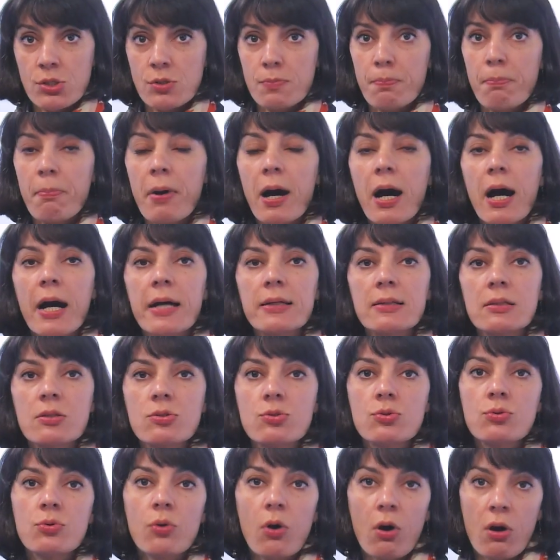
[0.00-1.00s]
by the
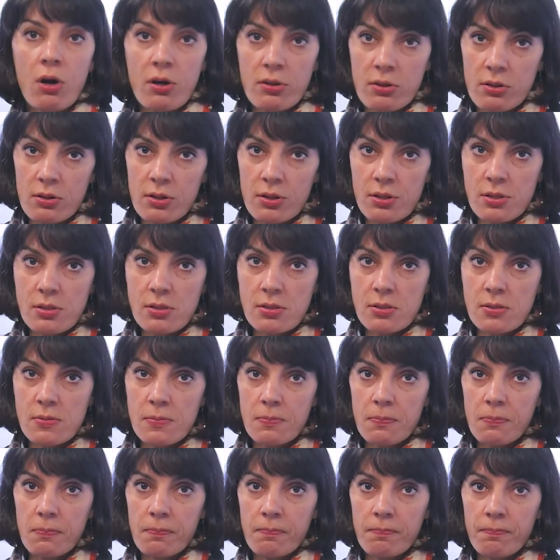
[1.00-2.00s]
2 authors.
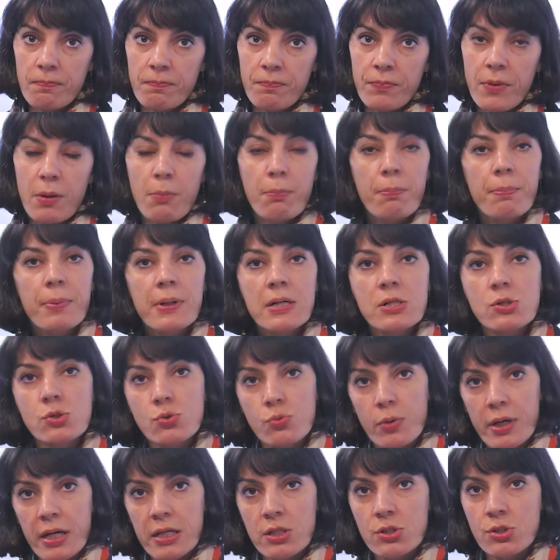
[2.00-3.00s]

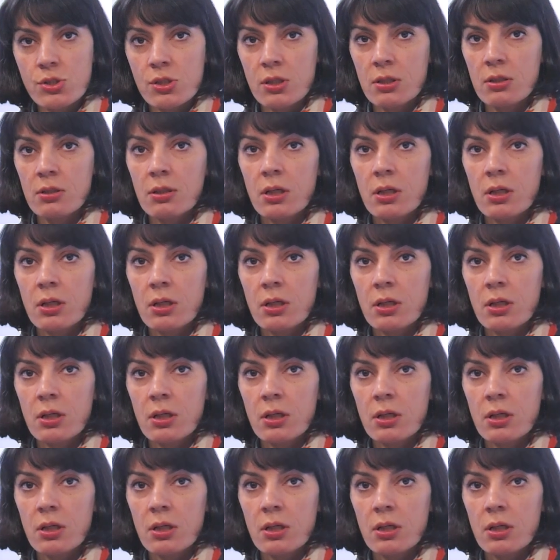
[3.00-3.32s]
persuasion